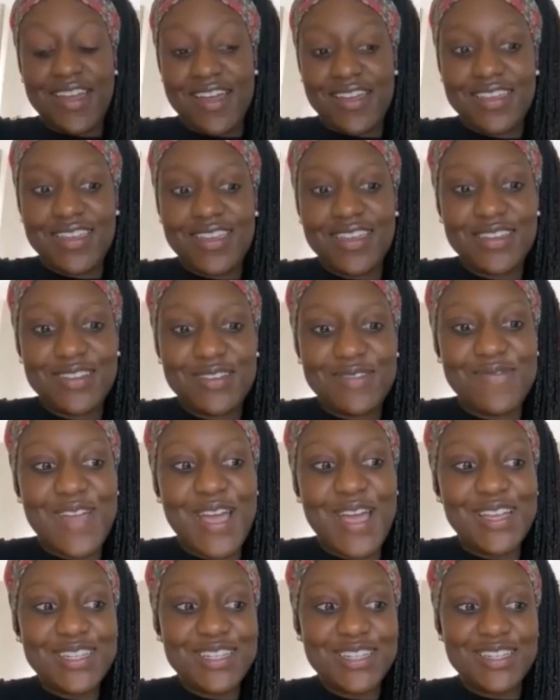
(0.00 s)
I can't
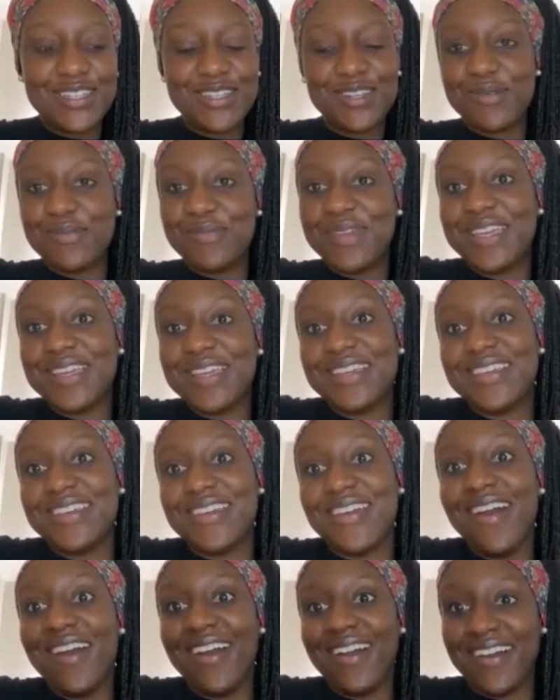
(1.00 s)
imagine, being
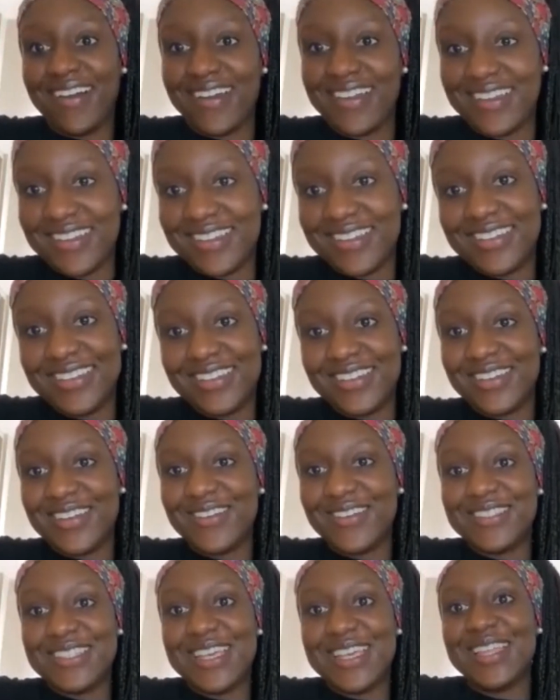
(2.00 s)
young and,
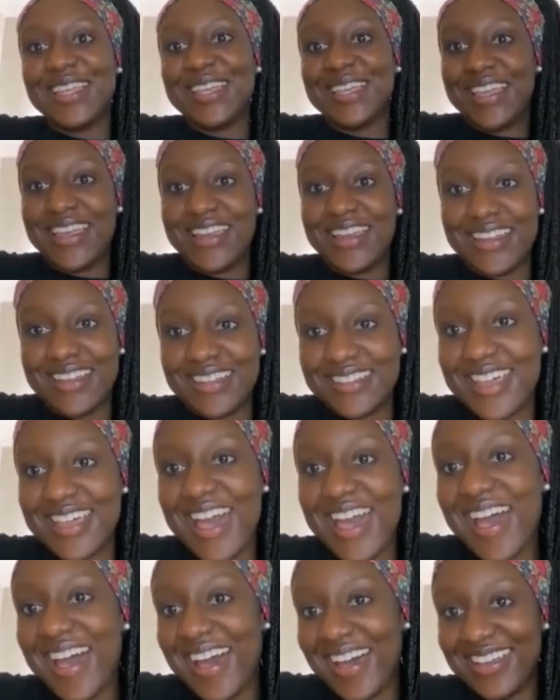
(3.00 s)
delegating
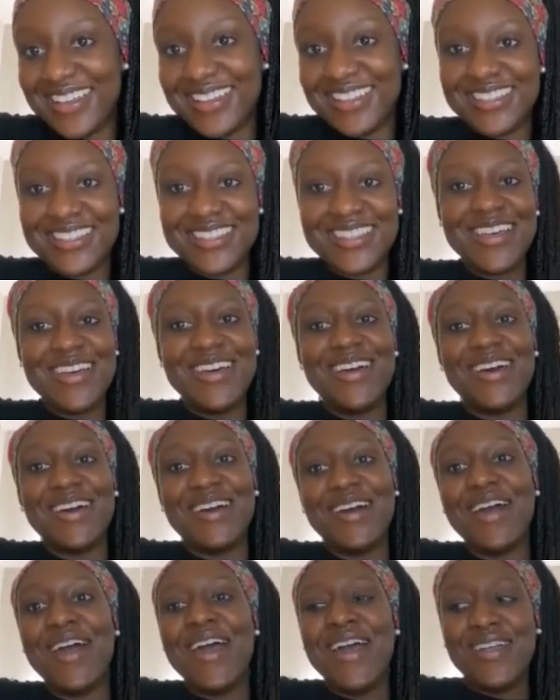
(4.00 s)
tasks.
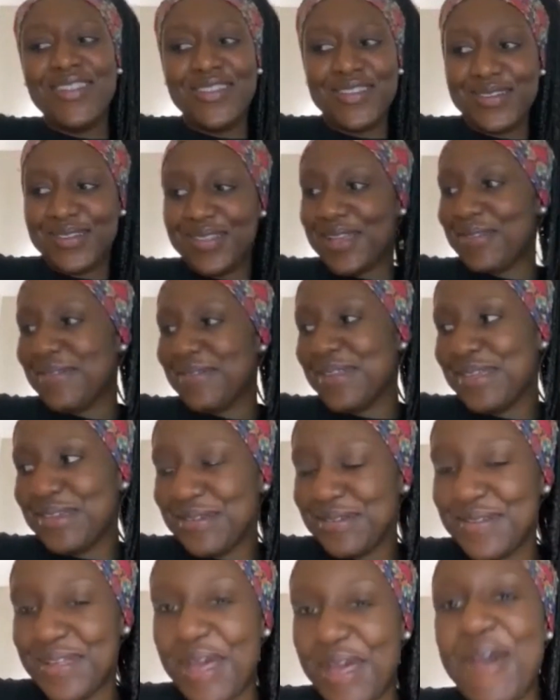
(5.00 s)
They're like, what do you know?